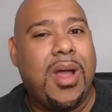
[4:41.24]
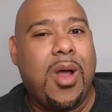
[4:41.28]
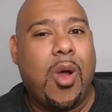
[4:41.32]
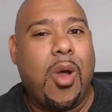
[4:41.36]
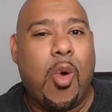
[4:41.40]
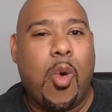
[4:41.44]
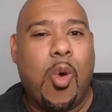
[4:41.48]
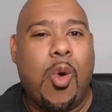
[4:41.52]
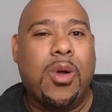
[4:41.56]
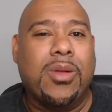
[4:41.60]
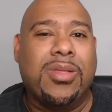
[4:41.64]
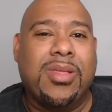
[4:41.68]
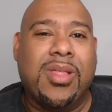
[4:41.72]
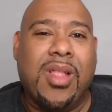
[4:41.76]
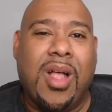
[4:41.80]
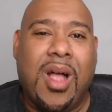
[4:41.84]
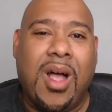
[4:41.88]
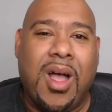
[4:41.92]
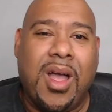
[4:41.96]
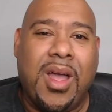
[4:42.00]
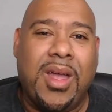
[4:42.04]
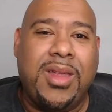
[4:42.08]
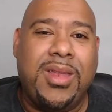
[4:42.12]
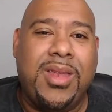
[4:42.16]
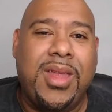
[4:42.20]

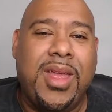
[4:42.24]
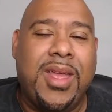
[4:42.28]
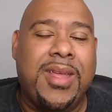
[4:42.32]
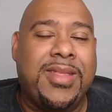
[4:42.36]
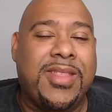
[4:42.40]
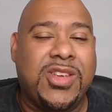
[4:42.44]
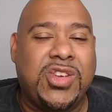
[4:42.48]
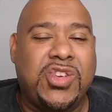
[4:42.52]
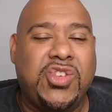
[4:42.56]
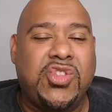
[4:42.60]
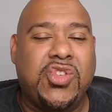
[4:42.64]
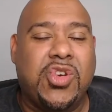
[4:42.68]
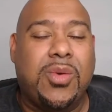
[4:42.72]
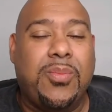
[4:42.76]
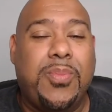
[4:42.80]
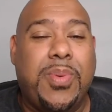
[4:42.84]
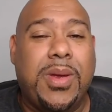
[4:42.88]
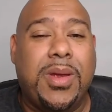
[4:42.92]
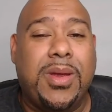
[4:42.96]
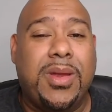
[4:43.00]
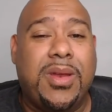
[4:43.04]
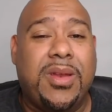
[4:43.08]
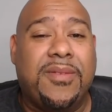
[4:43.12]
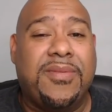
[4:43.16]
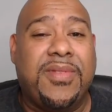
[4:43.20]
online in the short
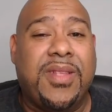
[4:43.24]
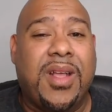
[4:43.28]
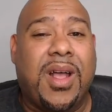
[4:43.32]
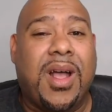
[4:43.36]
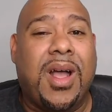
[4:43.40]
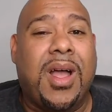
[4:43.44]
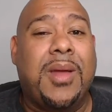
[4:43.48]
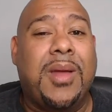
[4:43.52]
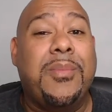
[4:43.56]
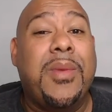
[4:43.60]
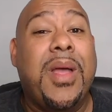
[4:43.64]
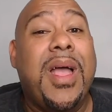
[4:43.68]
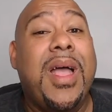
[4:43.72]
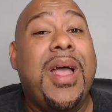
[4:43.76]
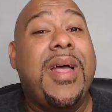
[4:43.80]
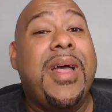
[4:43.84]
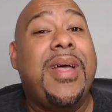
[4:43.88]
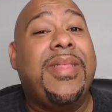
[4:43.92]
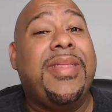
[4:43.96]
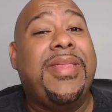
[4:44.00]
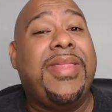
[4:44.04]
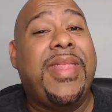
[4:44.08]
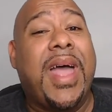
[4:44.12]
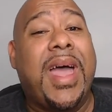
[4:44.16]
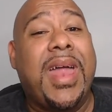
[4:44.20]
period of time.
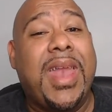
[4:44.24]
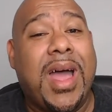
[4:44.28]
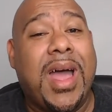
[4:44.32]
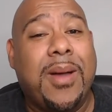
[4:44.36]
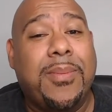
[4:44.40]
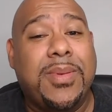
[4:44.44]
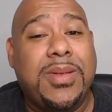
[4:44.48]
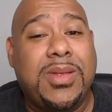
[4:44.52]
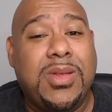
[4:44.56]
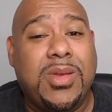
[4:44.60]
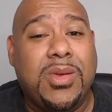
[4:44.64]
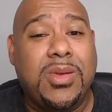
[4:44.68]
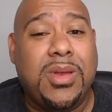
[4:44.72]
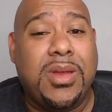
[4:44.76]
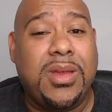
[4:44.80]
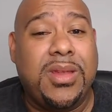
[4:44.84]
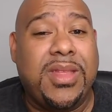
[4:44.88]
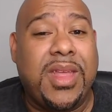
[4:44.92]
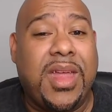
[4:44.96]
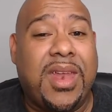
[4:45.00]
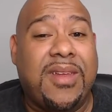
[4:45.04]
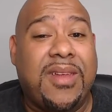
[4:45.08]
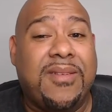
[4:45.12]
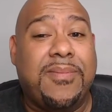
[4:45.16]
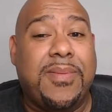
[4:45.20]
That opportunity
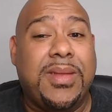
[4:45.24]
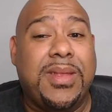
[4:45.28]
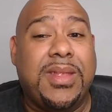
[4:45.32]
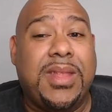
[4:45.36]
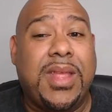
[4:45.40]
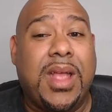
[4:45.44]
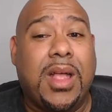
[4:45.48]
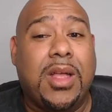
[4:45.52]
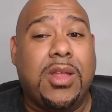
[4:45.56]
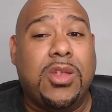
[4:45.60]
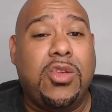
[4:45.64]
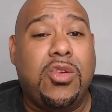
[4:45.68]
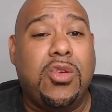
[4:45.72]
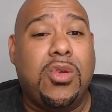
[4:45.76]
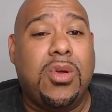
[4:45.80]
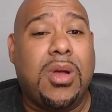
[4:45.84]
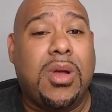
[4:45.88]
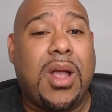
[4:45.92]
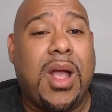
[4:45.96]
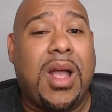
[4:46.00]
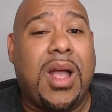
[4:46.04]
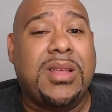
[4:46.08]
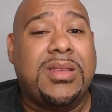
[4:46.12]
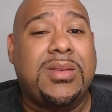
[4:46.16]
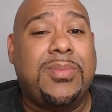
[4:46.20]
that I've been telling you
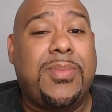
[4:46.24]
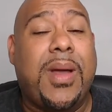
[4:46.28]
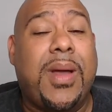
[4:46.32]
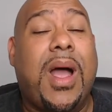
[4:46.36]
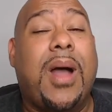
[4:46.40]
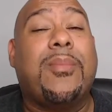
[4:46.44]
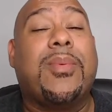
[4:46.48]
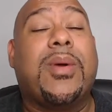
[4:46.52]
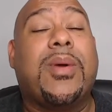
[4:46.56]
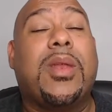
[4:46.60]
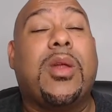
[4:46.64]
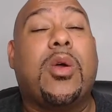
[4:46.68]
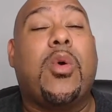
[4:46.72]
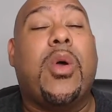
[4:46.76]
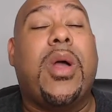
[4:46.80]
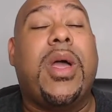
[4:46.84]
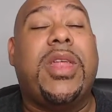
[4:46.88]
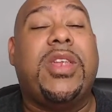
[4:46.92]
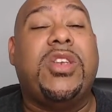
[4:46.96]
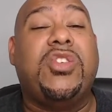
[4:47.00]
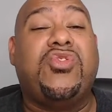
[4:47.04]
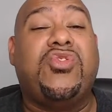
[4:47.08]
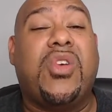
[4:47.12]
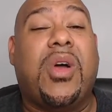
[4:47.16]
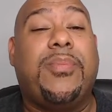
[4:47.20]
guys about, I'm going to go
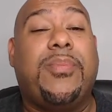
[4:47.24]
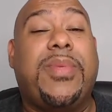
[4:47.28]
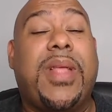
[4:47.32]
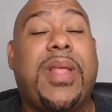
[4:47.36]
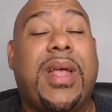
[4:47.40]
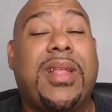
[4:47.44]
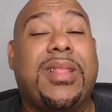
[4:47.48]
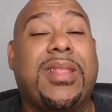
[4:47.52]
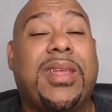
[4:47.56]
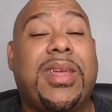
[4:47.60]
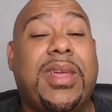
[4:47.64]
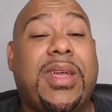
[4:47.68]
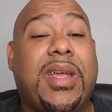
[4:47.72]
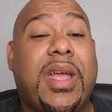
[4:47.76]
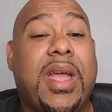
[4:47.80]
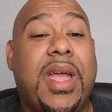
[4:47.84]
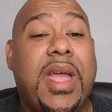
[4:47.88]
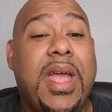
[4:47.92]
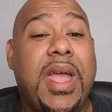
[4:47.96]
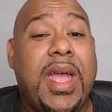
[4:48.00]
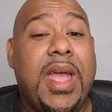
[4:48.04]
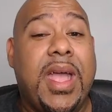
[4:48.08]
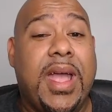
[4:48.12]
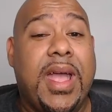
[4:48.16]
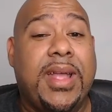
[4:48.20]
ahead and drop that link
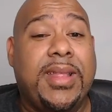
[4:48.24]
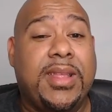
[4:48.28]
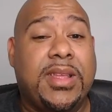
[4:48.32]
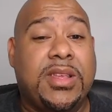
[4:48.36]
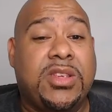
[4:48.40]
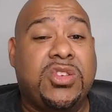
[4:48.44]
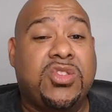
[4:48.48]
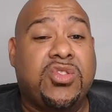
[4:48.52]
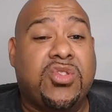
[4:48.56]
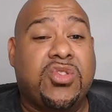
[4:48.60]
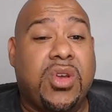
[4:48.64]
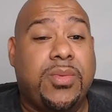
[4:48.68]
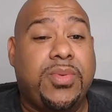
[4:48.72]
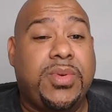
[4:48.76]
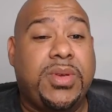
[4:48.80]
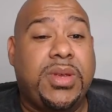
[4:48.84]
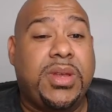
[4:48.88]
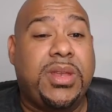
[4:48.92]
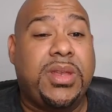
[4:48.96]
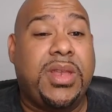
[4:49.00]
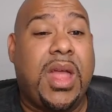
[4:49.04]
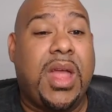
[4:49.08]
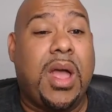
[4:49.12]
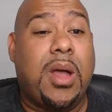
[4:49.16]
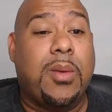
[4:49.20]
in the
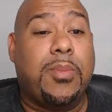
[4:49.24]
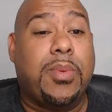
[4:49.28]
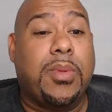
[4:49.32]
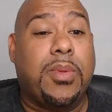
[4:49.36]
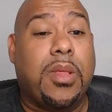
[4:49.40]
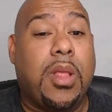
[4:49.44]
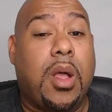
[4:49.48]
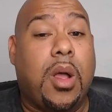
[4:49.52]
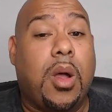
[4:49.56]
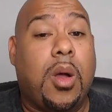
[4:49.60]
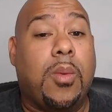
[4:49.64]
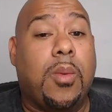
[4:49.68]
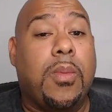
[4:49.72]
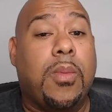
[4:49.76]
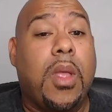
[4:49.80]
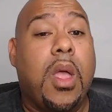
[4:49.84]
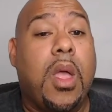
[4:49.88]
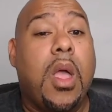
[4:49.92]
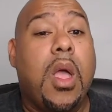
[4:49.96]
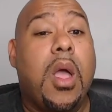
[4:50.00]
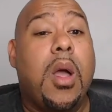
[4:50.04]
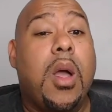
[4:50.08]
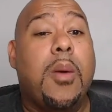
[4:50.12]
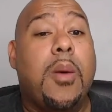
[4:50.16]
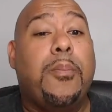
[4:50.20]
description down below.
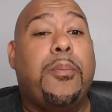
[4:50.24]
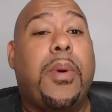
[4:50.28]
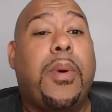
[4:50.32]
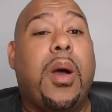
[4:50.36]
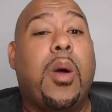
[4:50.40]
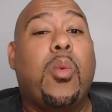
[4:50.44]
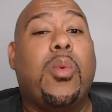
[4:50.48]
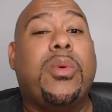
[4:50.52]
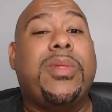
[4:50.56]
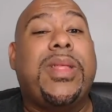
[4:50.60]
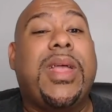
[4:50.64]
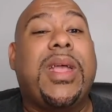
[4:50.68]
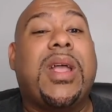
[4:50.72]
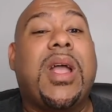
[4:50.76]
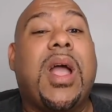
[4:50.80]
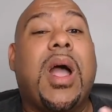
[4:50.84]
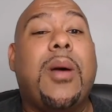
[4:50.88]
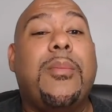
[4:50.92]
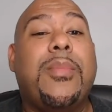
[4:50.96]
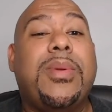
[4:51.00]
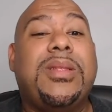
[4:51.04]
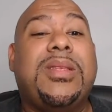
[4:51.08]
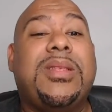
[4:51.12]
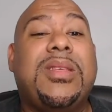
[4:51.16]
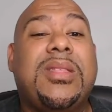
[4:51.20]
But when they
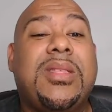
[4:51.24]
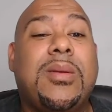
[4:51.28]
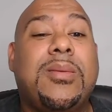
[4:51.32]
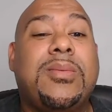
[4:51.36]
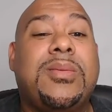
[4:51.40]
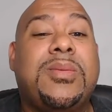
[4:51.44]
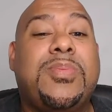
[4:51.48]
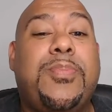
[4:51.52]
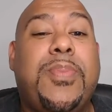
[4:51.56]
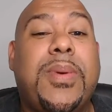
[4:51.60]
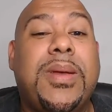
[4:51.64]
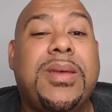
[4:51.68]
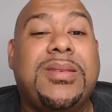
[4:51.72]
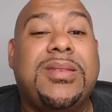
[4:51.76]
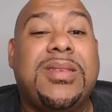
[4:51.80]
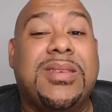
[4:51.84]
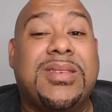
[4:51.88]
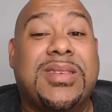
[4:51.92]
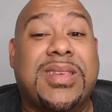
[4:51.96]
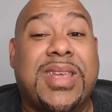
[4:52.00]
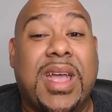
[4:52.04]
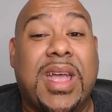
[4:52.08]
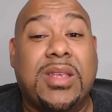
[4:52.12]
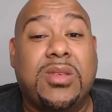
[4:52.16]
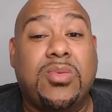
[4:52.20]
come into this
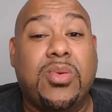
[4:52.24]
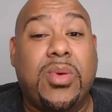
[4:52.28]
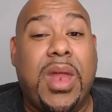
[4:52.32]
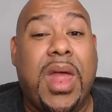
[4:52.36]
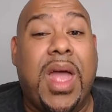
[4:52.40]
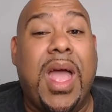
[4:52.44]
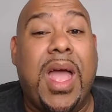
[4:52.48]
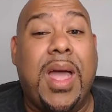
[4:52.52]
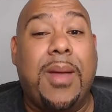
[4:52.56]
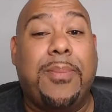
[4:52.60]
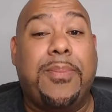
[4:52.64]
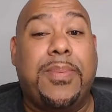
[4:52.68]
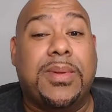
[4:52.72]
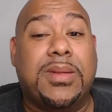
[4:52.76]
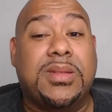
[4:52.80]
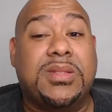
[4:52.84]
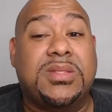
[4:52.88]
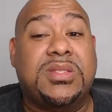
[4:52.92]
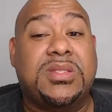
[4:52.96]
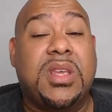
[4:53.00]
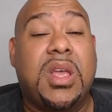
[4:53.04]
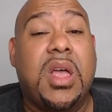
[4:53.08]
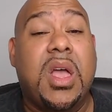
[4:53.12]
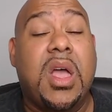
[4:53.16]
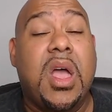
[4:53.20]
business, guess what
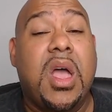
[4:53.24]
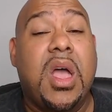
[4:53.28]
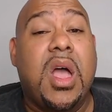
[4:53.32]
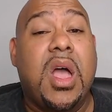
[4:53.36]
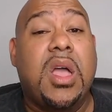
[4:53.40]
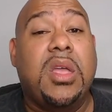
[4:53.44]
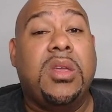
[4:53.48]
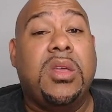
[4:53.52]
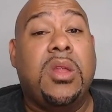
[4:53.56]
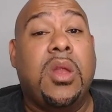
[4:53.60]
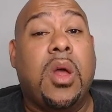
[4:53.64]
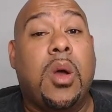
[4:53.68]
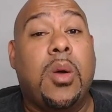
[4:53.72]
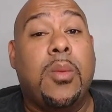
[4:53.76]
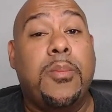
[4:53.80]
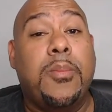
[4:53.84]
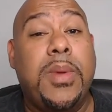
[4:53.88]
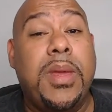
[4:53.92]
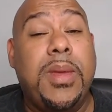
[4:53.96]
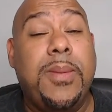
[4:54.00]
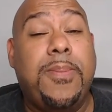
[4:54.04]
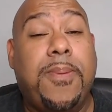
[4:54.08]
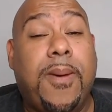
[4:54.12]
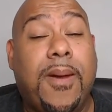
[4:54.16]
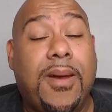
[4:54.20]
happens?
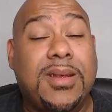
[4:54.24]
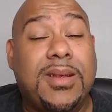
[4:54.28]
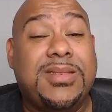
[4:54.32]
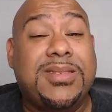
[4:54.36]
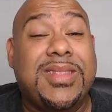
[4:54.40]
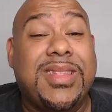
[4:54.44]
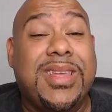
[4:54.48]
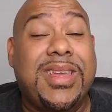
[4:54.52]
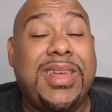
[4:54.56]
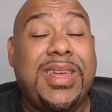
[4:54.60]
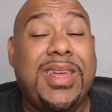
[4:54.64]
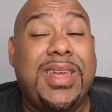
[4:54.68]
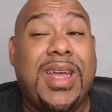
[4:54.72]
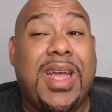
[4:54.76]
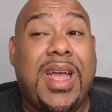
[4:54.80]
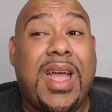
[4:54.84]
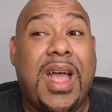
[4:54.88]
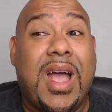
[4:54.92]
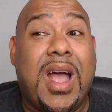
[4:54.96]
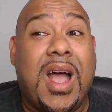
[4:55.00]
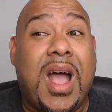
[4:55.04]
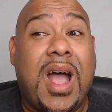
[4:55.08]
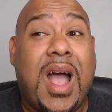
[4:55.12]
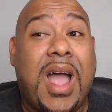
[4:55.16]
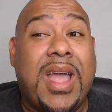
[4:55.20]
Me personally,
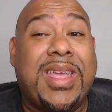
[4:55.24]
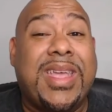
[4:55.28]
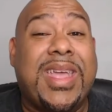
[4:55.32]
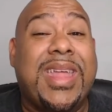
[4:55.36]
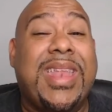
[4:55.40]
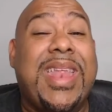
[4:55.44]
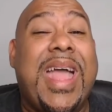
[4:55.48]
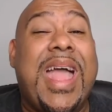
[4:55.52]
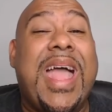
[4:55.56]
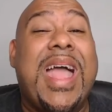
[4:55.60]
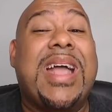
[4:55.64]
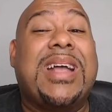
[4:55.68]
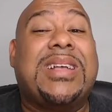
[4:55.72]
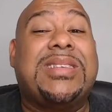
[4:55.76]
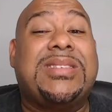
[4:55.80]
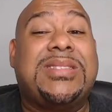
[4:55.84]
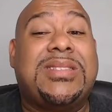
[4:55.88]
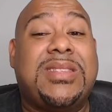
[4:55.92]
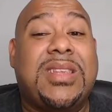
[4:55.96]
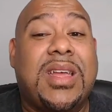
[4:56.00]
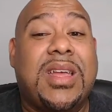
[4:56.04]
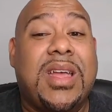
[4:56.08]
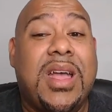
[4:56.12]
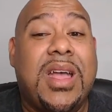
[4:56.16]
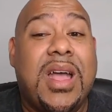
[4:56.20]
I get asked